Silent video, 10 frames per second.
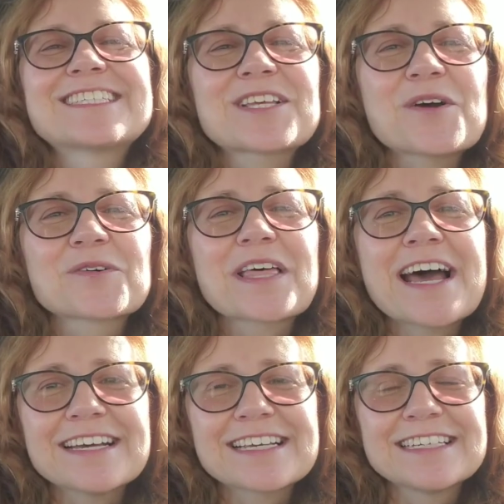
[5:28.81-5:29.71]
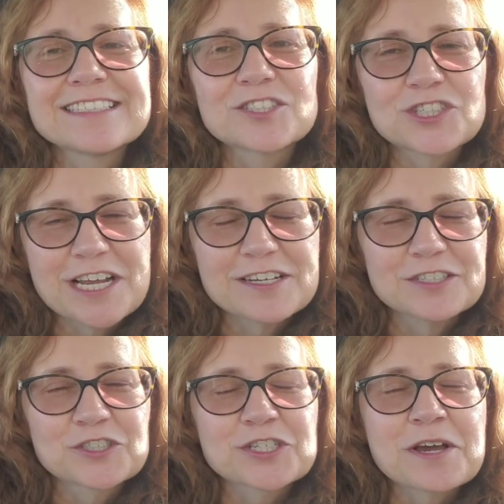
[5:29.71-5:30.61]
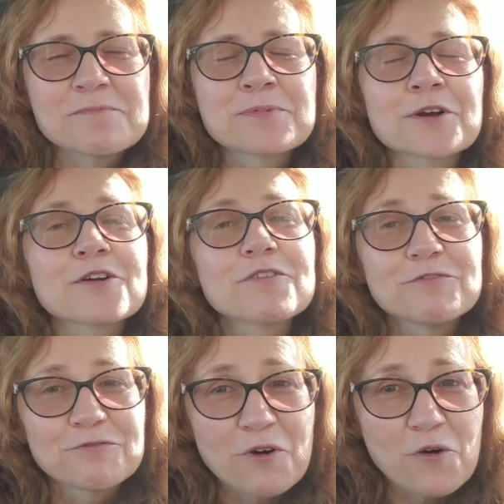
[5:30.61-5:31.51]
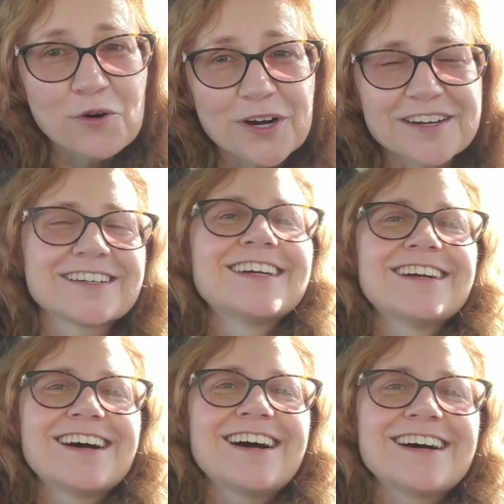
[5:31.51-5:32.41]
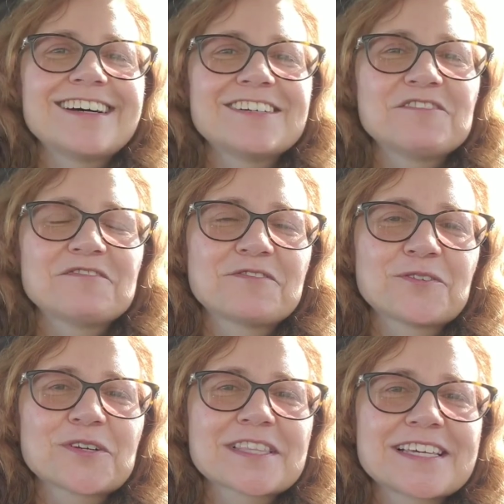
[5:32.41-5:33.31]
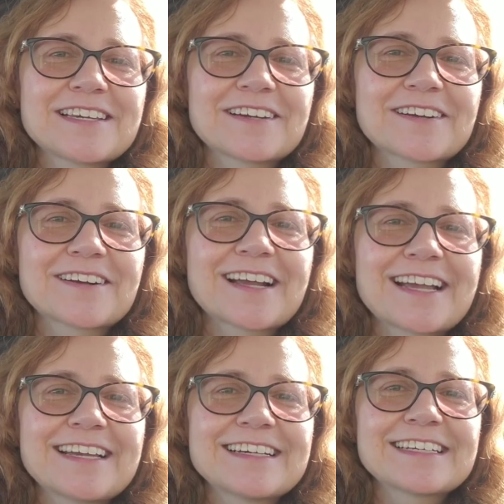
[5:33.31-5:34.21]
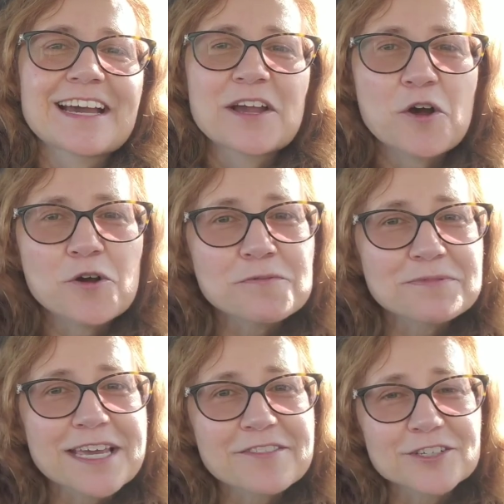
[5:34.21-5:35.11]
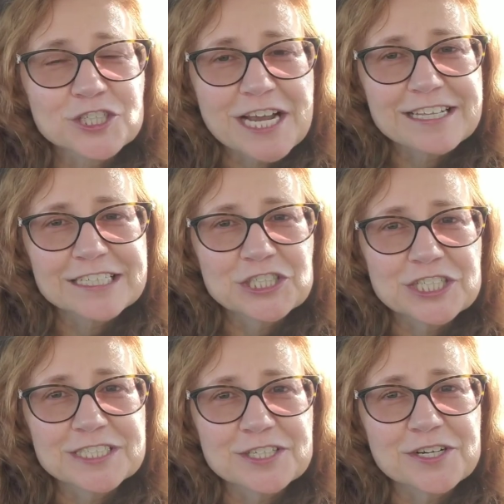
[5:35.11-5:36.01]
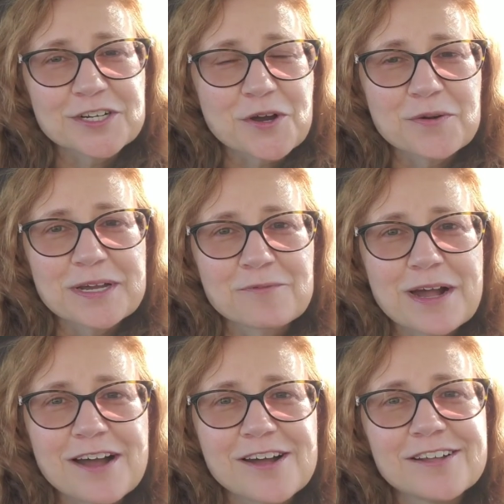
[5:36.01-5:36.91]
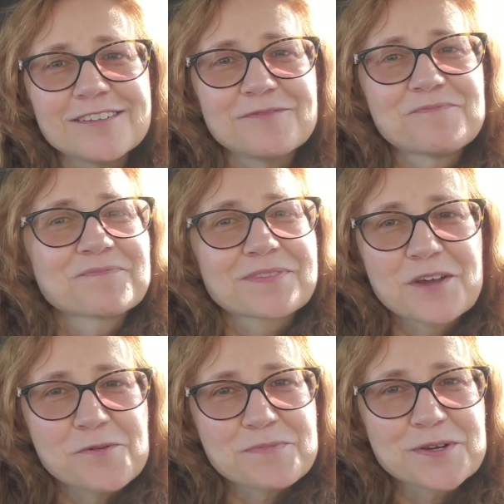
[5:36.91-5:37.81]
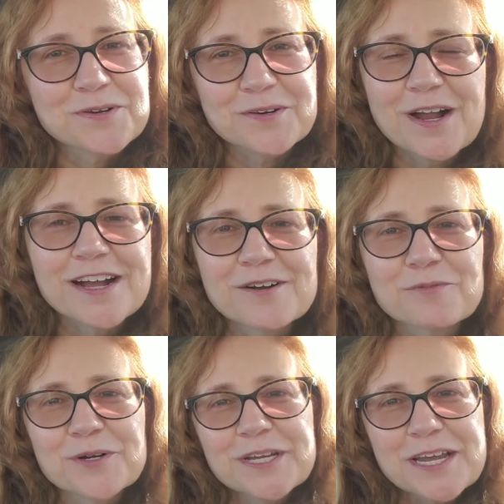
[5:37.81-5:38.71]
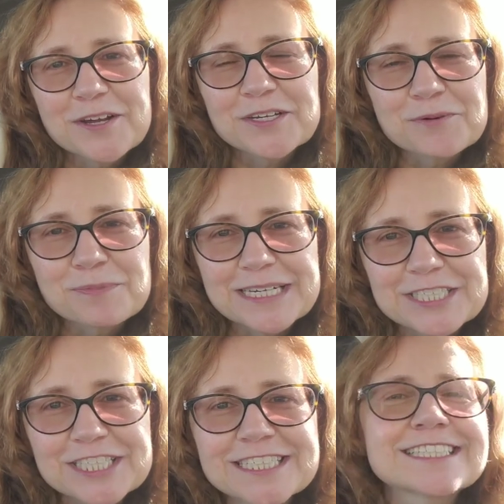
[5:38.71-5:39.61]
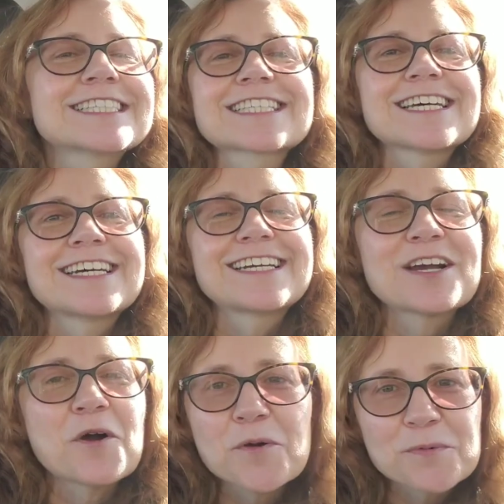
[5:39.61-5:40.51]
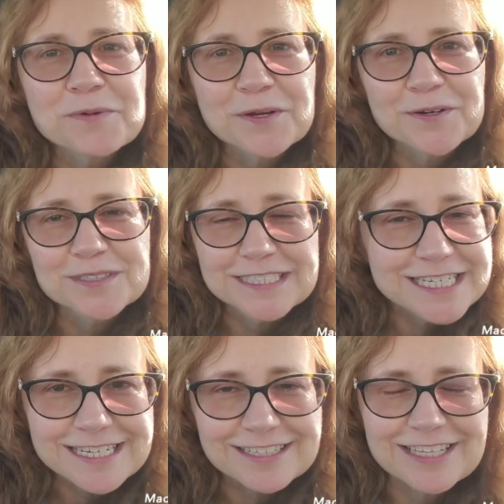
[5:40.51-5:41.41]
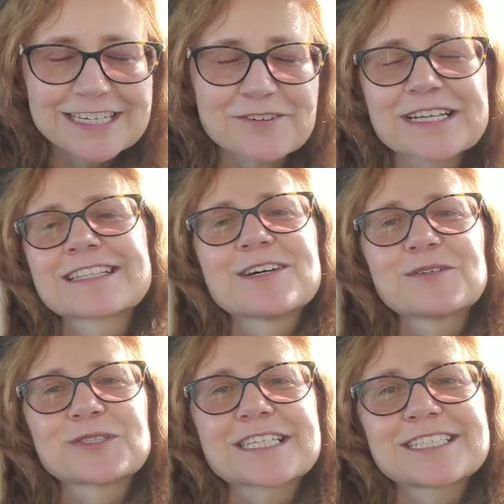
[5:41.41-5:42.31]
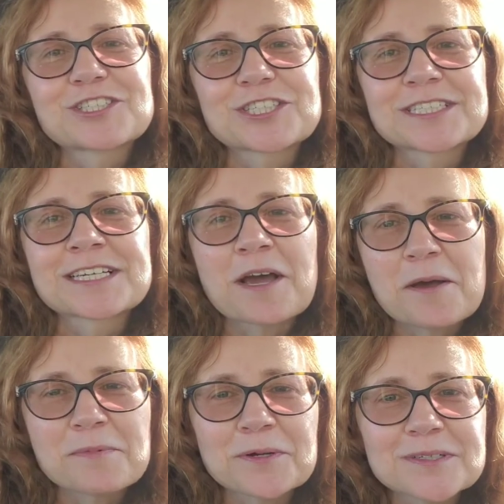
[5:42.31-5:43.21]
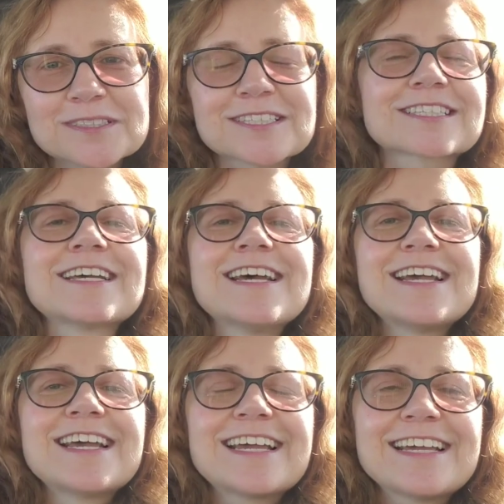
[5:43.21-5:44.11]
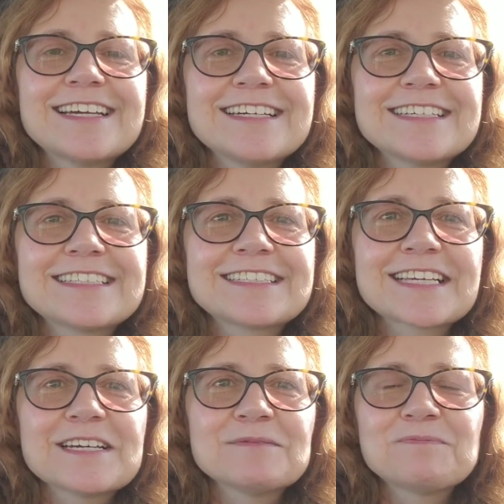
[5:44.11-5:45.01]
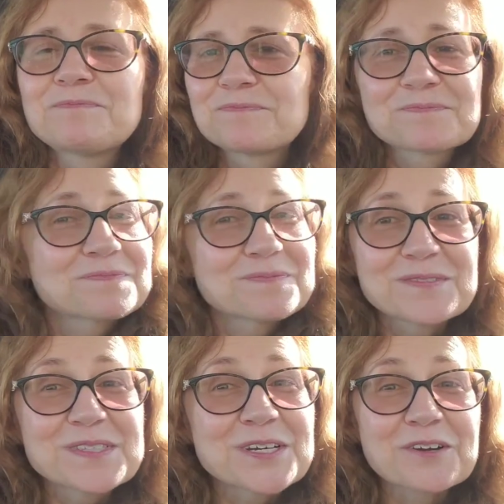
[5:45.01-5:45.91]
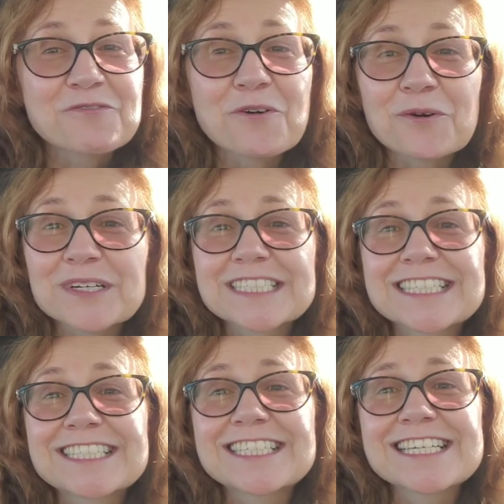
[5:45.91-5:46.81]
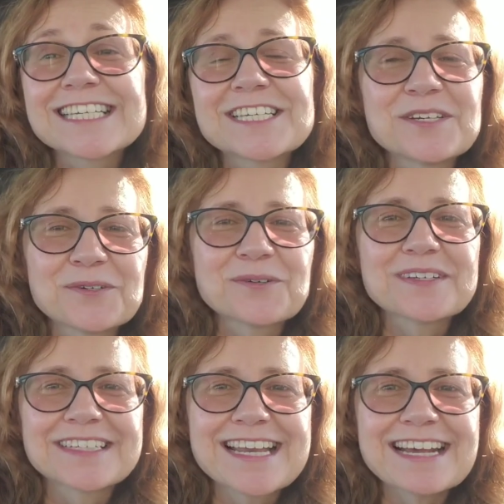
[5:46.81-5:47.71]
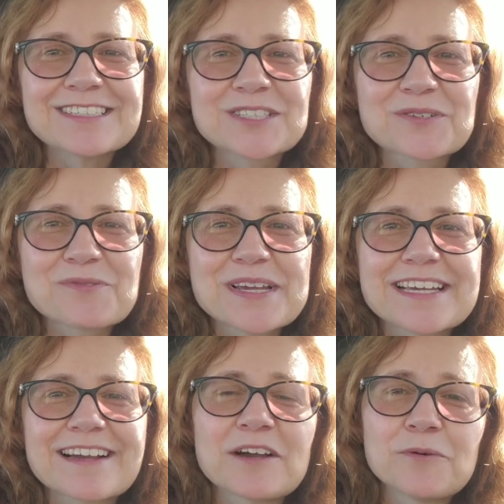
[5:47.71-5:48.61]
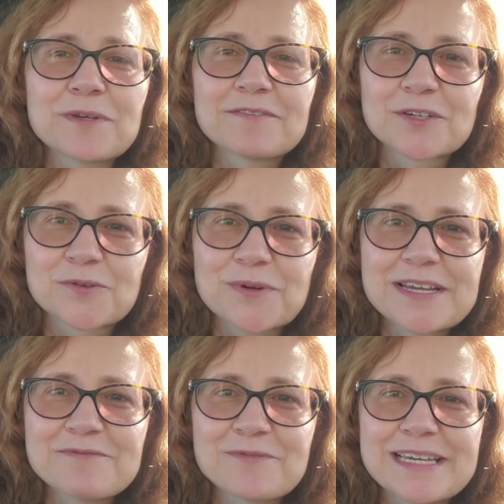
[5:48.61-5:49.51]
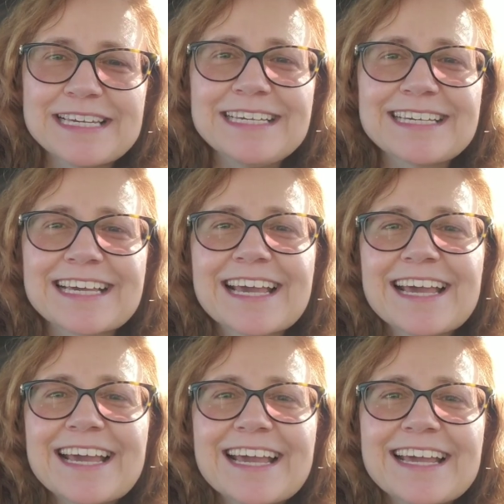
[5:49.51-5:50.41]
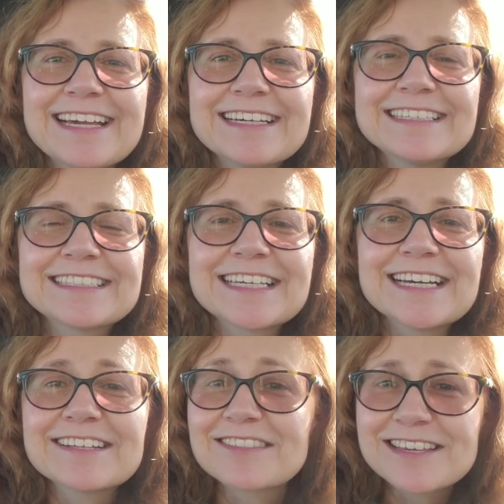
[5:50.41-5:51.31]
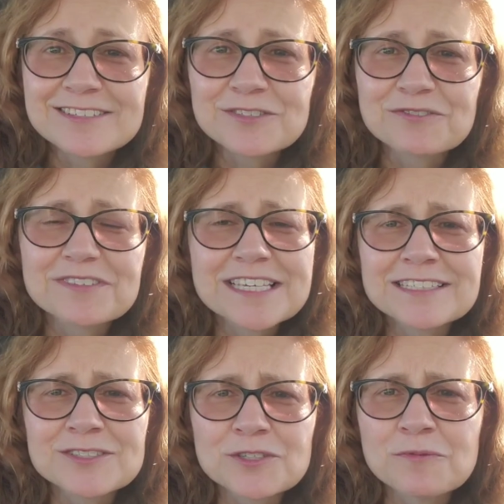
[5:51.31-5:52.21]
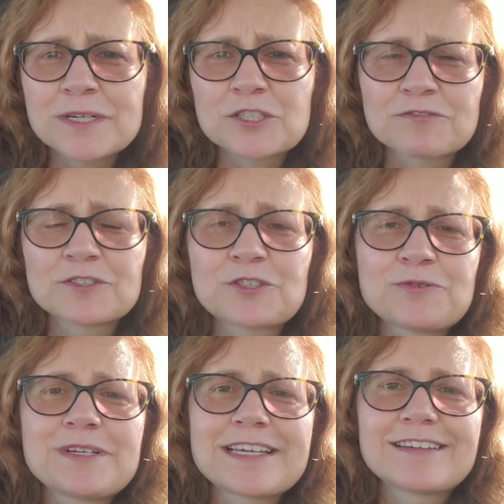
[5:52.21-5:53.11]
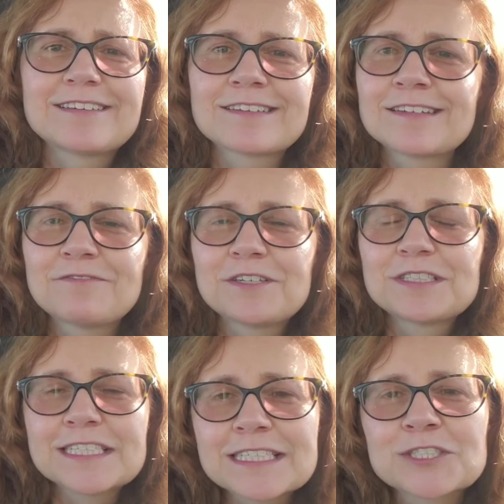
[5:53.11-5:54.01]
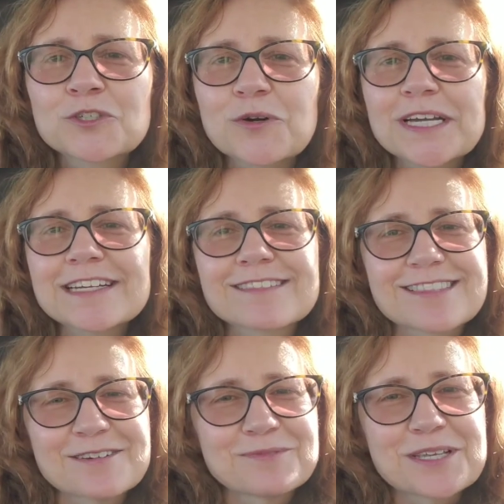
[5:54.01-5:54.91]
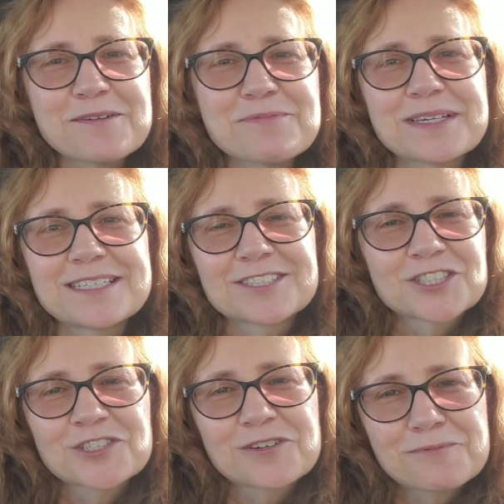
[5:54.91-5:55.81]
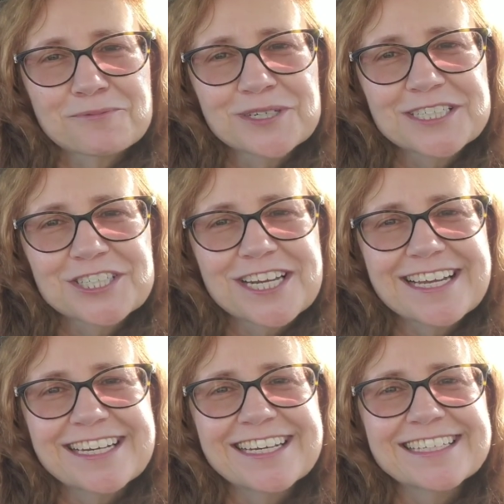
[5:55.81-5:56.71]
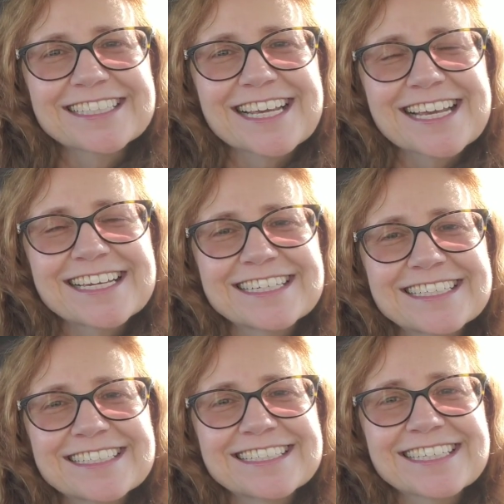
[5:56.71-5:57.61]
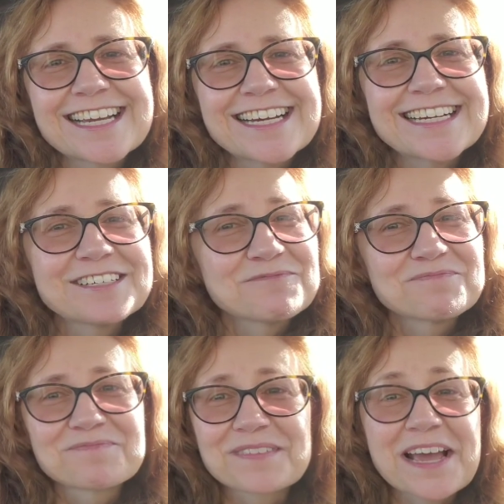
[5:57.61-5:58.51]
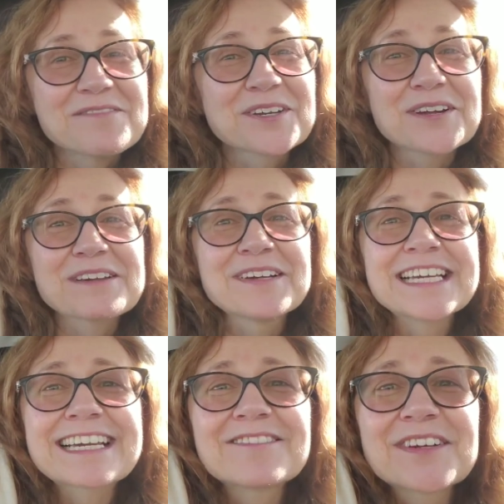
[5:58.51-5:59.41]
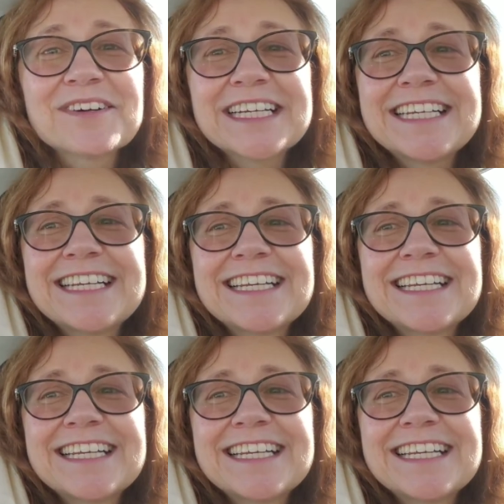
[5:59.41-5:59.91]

So that is challenge number four uh, for the year. And I hope the other challenges are going well. Hope you're uh, working on your budgets. I hope you're decluttering those kitchen cupboards. And um, look forward to seeing you next week. I hope you have a great week. And uh, thanks, thanks so much for tuning in. And if you did enjoy it, a thumbs up is sure appreciated. And uh, have a great week, everyone.